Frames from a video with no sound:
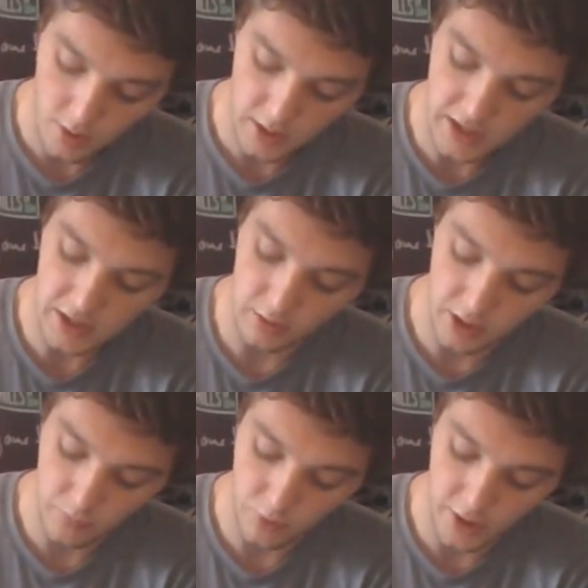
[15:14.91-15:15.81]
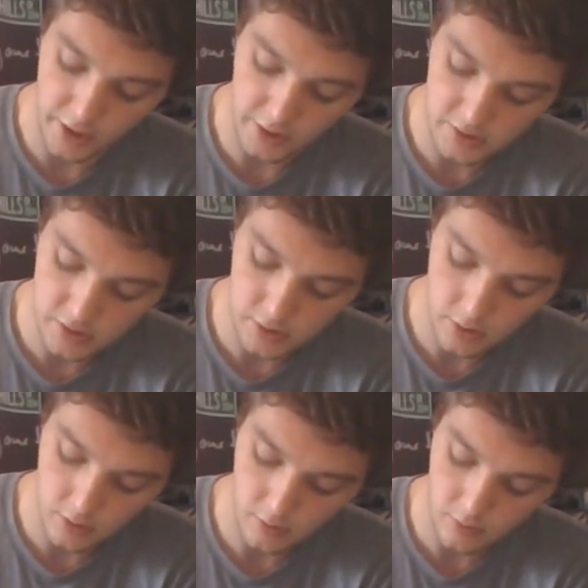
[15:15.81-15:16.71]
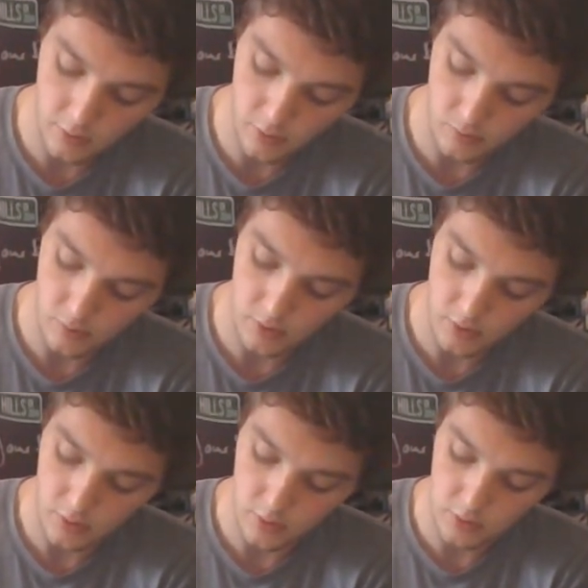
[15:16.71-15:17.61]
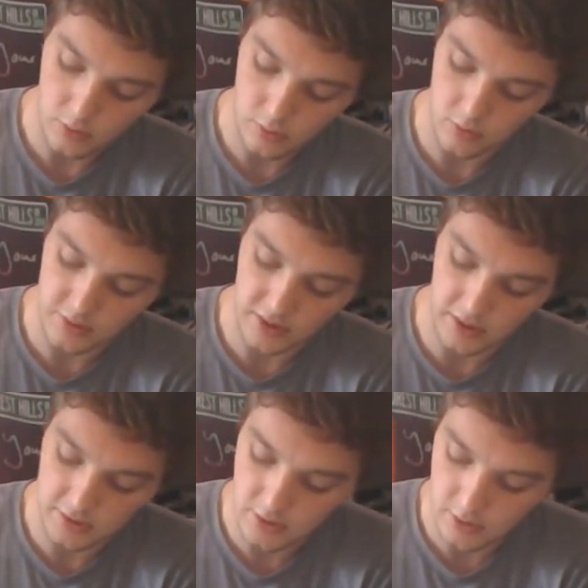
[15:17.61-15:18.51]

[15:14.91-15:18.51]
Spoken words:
healing products to the site.